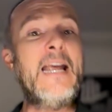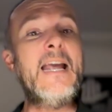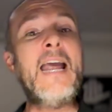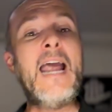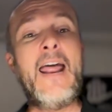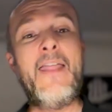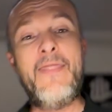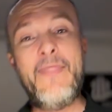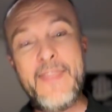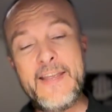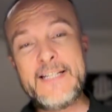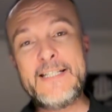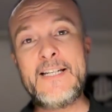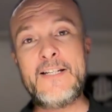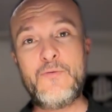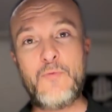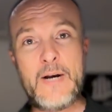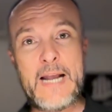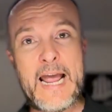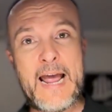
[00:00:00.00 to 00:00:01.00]
And this
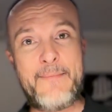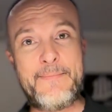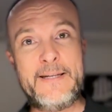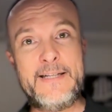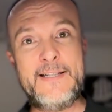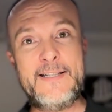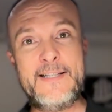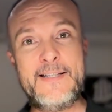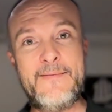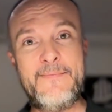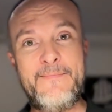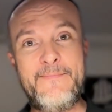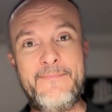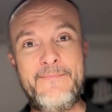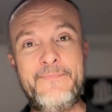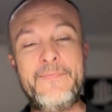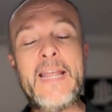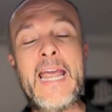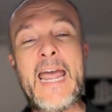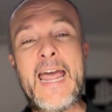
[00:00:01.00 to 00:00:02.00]
is what happens
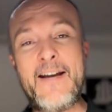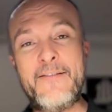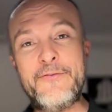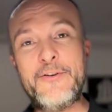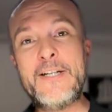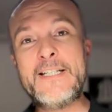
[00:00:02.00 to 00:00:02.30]
every